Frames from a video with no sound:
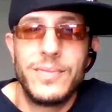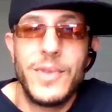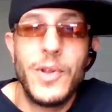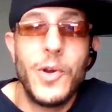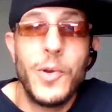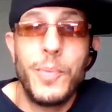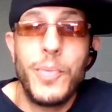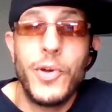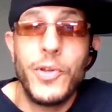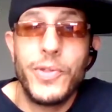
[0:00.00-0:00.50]
They
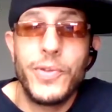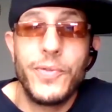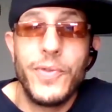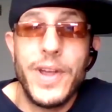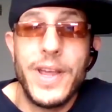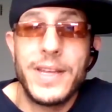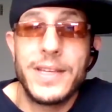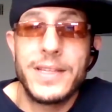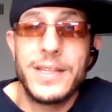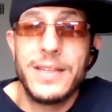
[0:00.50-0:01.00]
were both
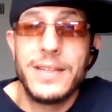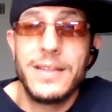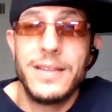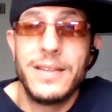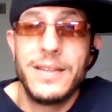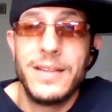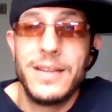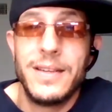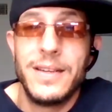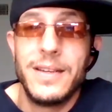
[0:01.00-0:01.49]
arrested.
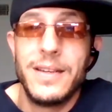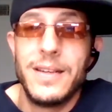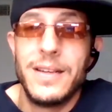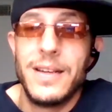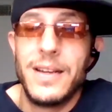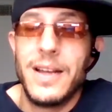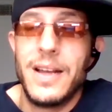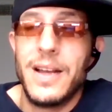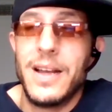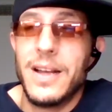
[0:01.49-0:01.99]

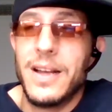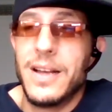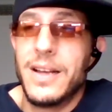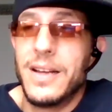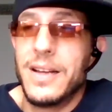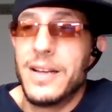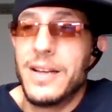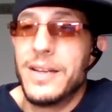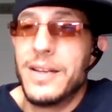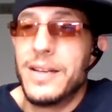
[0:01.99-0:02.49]

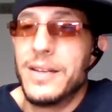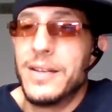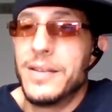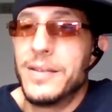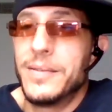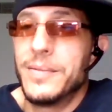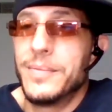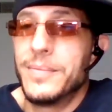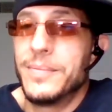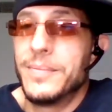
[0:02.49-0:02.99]

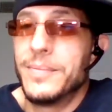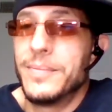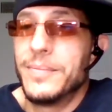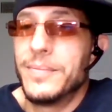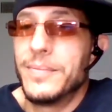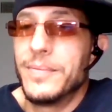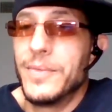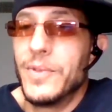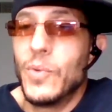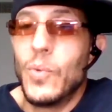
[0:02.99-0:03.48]

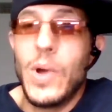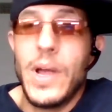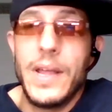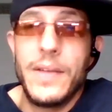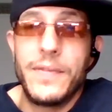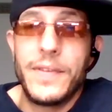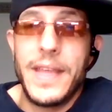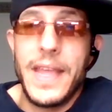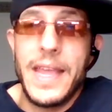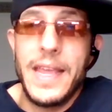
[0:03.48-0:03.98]
The
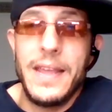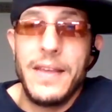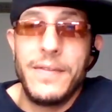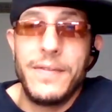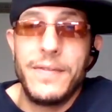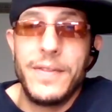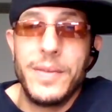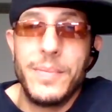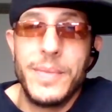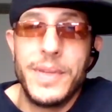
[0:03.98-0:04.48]
wife
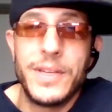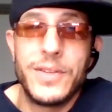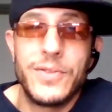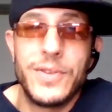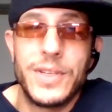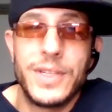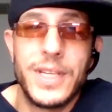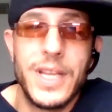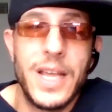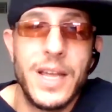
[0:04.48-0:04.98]
gave the
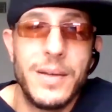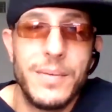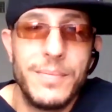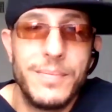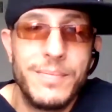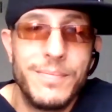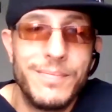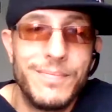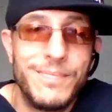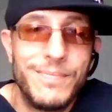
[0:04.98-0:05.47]
mistress up
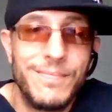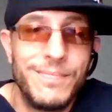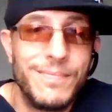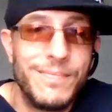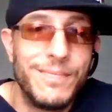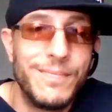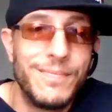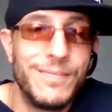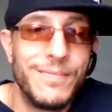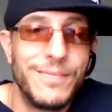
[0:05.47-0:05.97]

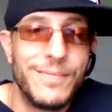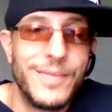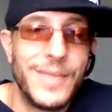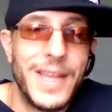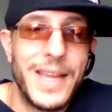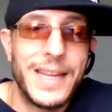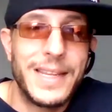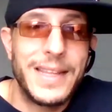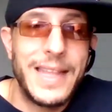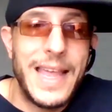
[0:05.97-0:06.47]

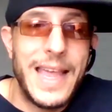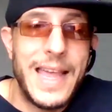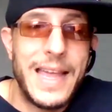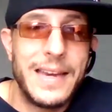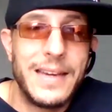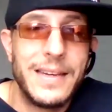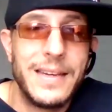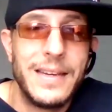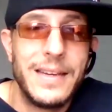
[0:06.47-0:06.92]
like that.